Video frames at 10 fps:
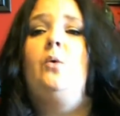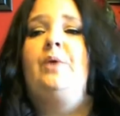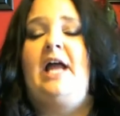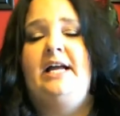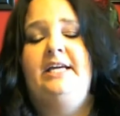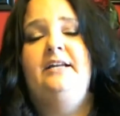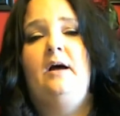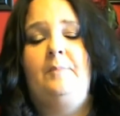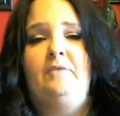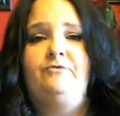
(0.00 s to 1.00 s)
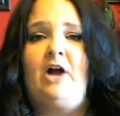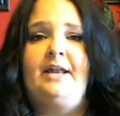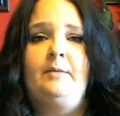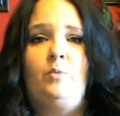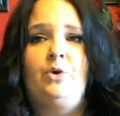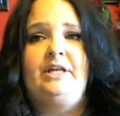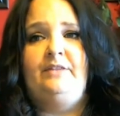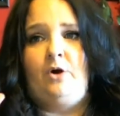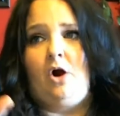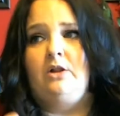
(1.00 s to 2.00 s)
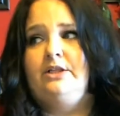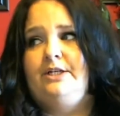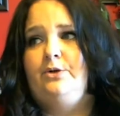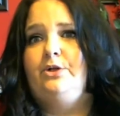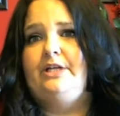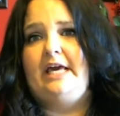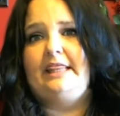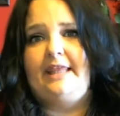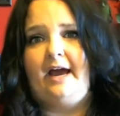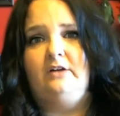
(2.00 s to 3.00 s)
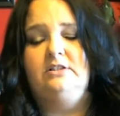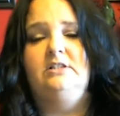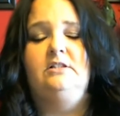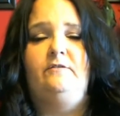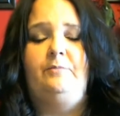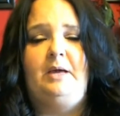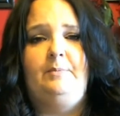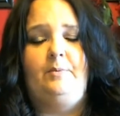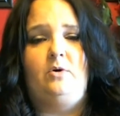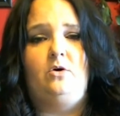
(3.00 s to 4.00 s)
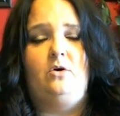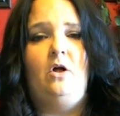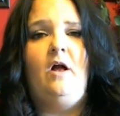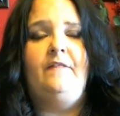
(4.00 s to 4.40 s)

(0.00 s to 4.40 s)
When I get up on Friday morning, there are literally thousands of people